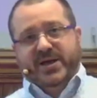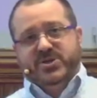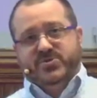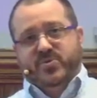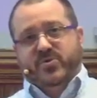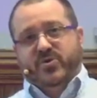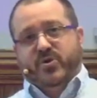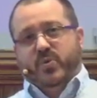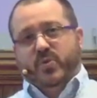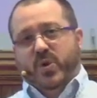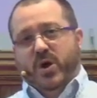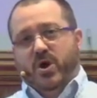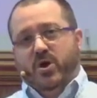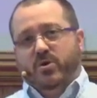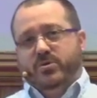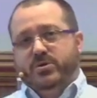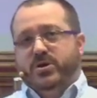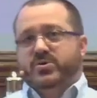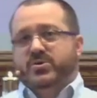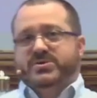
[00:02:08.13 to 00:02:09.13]
where the road
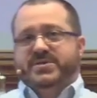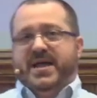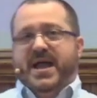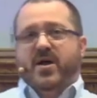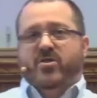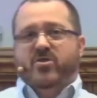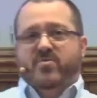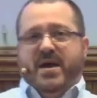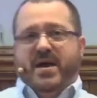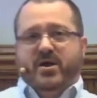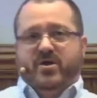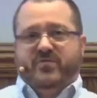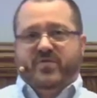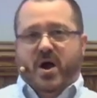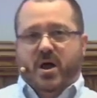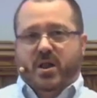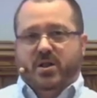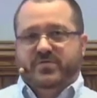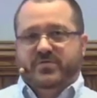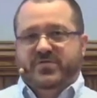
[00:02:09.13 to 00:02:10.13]
goes down the Mount of
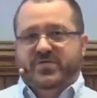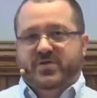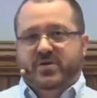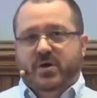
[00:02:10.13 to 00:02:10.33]
Olives,